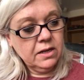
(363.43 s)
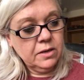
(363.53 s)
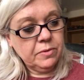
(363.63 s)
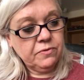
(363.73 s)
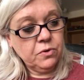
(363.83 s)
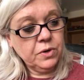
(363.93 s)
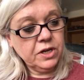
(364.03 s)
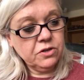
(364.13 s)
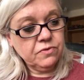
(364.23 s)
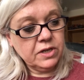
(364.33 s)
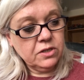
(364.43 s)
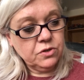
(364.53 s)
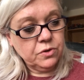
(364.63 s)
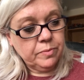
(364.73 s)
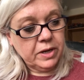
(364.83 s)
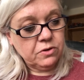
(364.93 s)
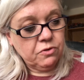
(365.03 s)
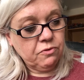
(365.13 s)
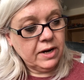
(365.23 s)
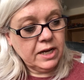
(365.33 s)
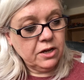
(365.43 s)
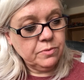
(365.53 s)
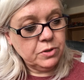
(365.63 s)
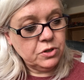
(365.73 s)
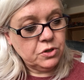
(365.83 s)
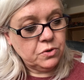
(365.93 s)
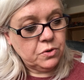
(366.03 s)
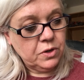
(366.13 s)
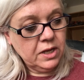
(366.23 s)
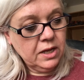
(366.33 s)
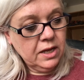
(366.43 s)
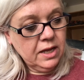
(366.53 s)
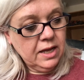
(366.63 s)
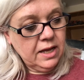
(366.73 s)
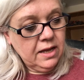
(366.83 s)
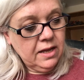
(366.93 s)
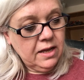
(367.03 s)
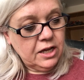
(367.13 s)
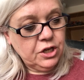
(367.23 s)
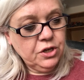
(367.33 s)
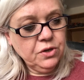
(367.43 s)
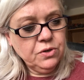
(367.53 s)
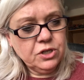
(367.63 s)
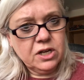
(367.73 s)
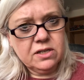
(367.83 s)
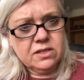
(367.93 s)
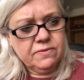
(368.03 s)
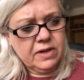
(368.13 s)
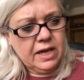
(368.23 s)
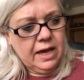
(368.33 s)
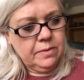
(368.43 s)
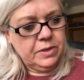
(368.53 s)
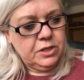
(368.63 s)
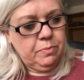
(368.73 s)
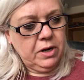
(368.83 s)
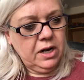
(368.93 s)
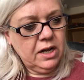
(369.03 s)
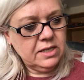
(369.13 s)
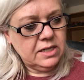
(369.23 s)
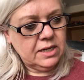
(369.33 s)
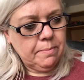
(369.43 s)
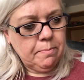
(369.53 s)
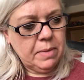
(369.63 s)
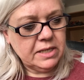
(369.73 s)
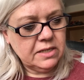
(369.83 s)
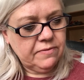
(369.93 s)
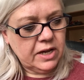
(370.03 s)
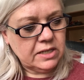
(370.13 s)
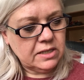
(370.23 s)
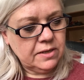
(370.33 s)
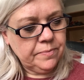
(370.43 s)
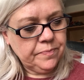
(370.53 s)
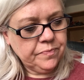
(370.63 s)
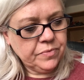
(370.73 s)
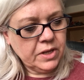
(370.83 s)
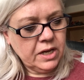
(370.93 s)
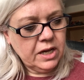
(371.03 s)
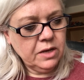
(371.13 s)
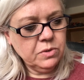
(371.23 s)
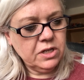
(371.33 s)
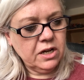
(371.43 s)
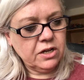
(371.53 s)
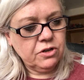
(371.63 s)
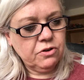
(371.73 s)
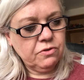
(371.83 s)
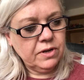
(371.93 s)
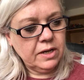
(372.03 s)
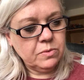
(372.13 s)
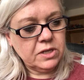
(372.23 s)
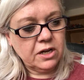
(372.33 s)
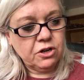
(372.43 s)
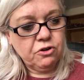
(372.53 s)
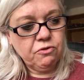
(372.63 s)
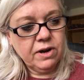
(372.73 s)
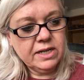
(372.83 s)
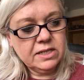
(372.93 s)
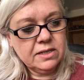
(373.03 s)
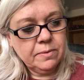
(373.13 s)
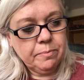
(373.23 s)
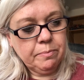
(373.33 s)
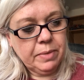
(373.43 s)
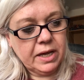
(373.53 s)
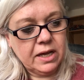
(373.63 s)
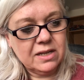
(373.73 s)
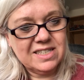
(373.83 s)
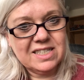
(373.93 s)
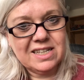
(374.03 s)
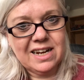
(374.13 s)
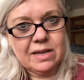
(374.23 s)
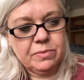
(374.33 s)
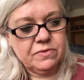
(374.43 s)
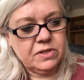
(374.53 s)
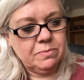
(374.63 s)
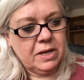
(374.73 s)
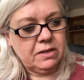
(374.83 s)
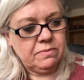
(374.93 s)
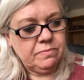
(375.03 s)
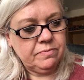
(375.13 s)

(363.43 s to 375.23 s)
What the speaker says: Before he could ring the doorbell, Granny opened the door. A huge gust of cabbage blasted in Ben's face. It was like a great big slap of smell.